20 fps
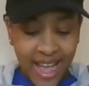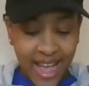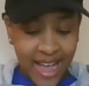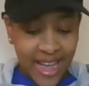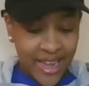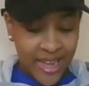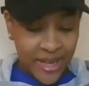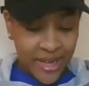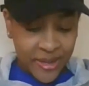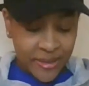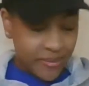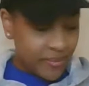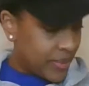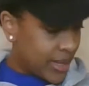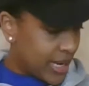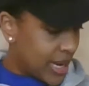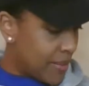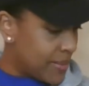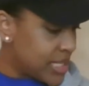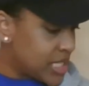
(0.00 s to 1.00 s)

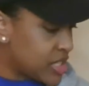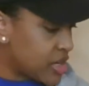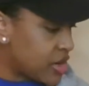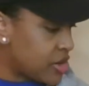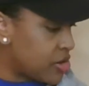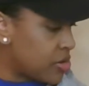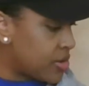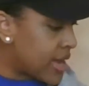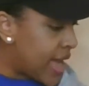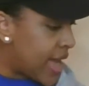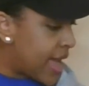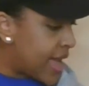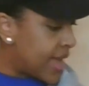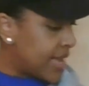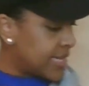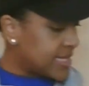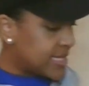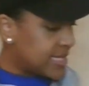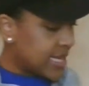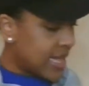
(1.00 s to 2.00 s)
But let me show you
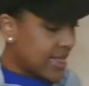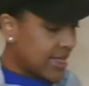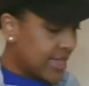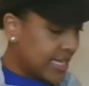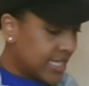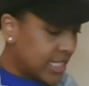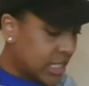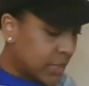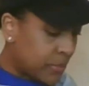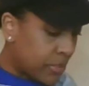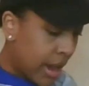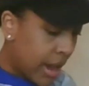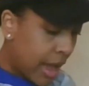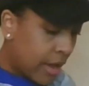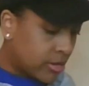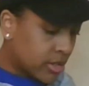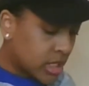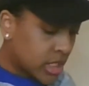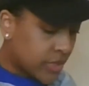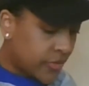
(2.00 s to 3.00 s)
guys the
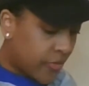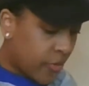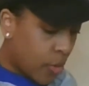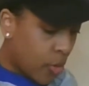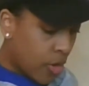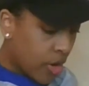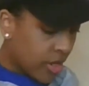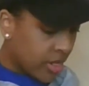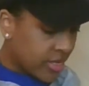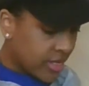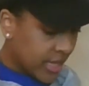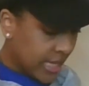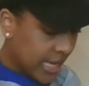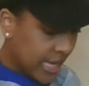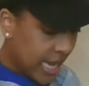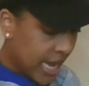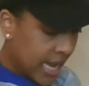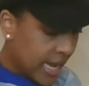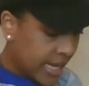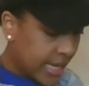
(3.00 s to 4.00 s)
sprouts for
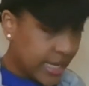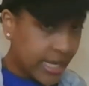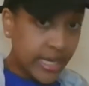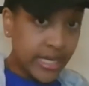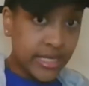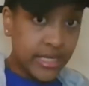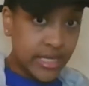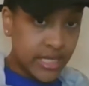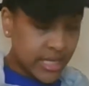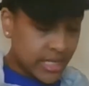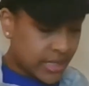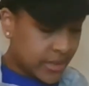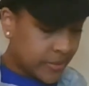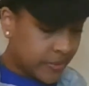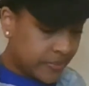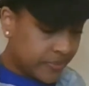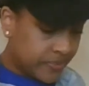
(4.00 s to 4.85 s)
the onions.